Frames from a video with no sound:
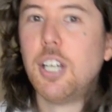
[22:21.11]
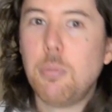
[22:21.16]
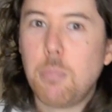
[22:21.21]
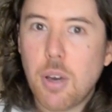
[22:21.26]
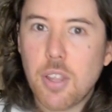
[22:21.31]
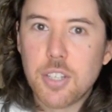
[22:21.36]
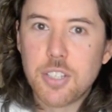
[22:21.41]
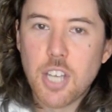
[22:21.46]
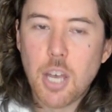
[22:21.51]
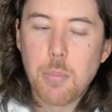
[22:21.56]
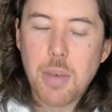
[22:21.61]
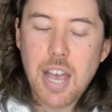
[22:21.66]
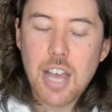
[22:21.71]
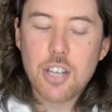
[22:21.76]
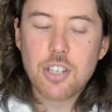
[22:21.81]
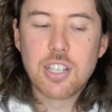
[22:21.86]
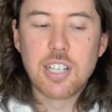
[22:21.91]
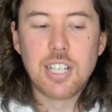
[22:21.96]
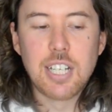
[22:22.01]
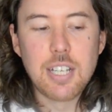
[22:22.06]
by the time it
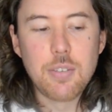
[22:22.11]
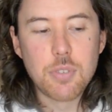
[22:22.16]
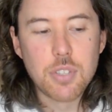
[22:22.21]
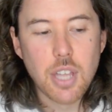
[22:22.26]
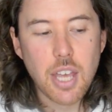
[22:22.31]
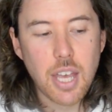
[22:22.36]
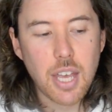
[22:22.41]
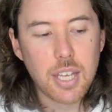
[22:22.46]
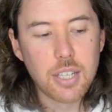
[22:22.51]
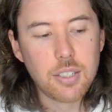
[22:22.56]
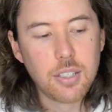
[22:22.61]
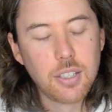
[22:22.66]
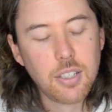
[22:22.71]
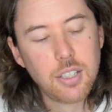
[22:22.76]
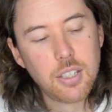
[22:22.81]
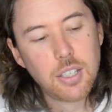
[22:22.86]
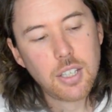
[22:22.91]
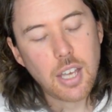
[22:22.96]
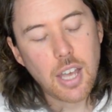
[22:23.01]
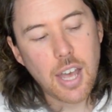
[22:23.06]
actually leaves the head.
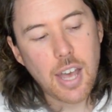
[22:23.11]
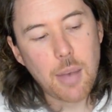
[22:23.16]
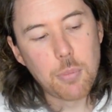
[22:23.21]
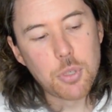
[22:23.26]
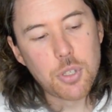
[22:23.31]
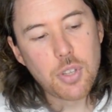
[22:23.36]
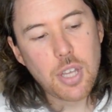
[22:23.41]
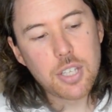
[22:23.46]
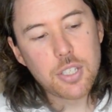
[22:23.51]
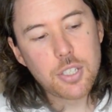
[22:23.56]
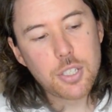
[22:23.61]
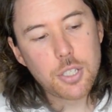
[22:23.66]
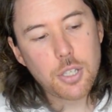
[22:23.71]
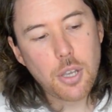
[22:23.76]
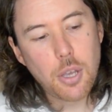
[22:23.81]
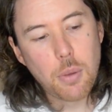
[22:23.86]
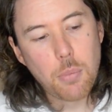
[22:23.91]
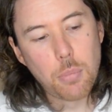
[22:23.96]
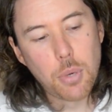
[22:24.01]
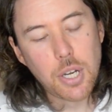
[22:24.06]
So that's
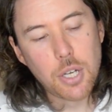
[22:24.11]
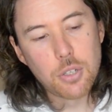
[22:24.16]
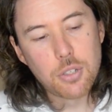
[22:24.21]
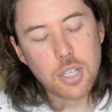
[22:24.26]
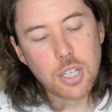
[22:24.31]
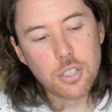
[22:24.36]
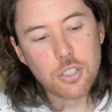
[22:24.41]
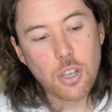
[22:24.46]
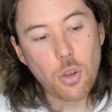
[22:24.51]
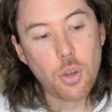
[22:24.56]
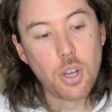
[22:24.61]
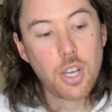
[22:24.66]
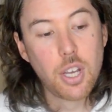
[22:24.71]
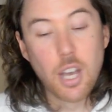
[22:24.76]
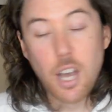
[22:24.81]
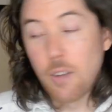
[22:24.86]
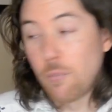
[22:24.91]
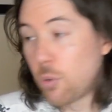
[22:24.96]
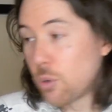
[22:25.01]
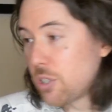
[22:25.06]
pretty interesting. So
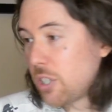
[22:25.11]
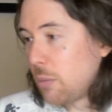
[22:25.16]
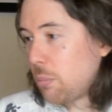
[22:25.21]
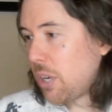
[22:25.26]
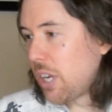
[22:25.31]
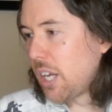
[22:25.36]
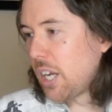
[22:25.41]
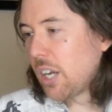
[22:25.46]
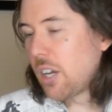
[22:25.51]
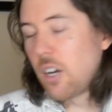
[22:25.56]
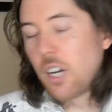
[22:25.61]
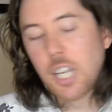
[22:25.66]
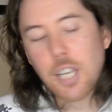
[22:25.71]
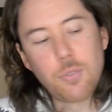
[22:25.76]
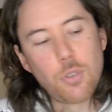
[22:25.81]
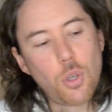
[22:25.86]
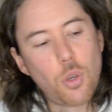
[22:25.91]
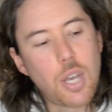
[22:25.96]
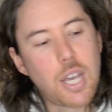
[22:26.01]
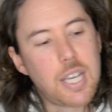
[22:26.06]
unfortunately, Brett, I can't
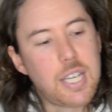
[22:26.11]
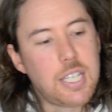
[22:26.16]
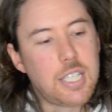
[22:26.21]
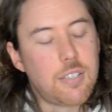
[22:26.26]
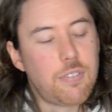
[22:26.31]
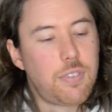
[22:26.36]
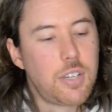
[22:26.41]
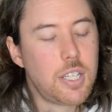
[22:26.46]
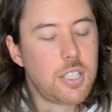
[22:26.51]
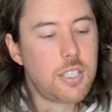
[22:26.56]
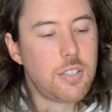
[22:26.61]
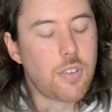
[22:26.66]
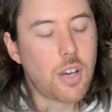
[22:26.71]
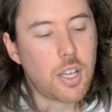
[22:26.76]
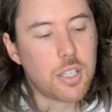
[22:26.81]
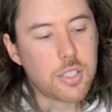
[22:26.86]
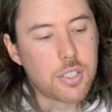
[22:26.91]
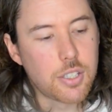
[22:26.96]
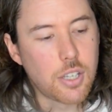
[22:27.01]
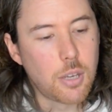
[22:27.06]
give you a definitive
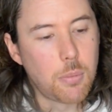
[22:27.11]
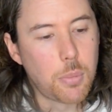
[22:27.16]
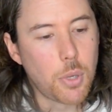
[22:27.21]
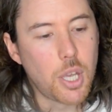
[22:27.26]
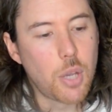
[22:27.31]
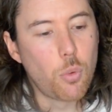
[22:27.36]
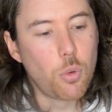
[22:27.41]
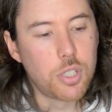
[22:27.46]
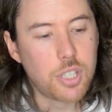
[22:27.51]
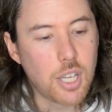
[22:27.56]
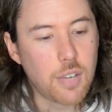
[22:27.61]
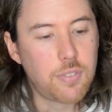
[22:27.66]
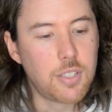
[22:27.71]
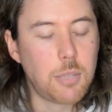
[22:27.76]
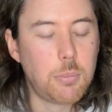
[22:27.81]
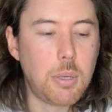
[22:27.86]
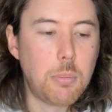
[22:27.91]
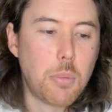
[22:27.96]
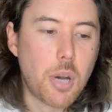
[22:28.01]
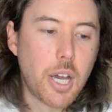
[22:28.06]
answer, but it would
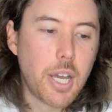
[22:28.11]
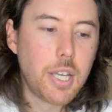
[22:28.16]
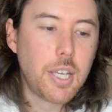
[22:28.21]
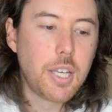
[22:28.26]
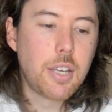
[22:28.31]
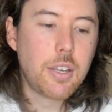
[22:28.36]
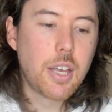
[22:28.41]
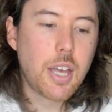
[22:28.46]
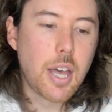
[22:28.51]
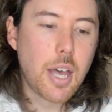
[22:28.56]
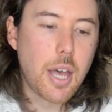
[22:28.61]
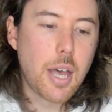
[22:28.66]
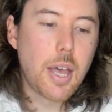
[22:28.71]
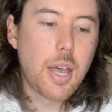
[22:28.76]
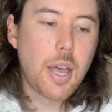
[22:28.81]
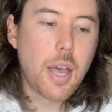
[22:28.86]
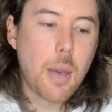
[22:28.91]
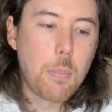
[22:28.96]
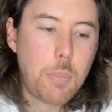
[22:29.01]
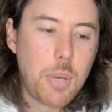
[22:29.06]
definitely be my
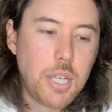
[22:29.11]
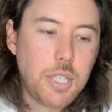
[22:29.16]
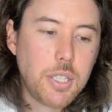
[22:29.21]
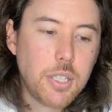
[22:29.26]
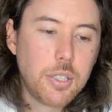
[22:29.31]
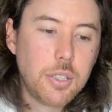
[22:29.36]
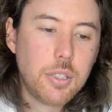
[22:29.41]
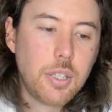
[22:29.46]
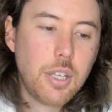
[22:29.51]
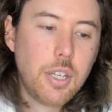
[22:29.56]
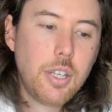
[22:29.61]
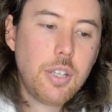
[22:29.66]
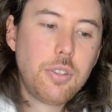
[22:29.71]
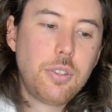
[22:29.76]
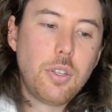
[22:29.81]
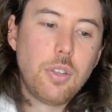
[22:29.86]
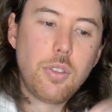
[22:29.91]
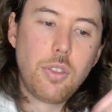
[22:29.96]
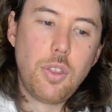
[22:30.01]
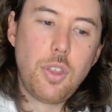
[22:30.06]
opinion
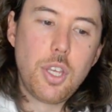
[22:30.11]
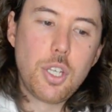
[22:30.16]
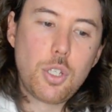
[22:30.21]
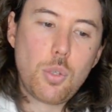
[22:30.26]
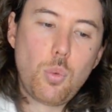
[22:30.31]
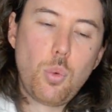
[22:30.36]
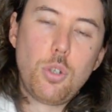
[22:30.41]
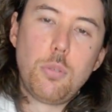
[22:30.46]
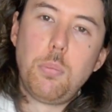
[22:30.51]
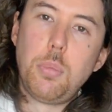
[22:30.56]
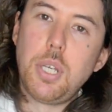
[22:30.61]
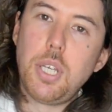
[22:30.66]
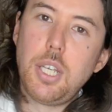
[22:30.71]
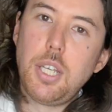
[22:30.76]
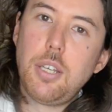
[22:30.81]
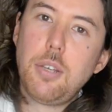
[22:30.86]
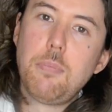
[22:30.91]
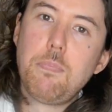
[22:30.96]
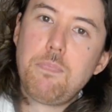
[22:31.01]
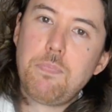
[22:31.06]
that this would
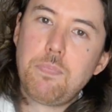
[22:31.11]
be